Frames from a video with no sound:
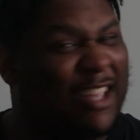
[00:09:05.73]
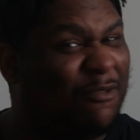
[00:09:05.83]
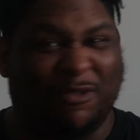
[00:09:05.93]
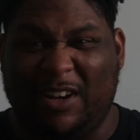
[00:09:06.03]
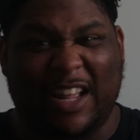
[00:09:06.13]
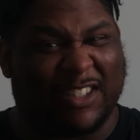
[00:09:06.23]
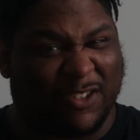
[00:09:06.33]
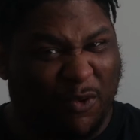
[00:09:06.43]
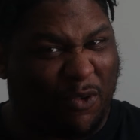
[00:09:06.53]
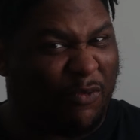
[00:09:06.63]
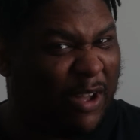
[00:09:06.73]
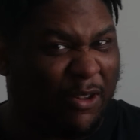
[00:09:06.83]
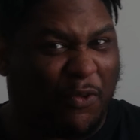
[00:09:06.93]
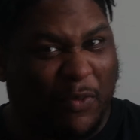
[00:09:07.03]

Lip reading: They will not score well on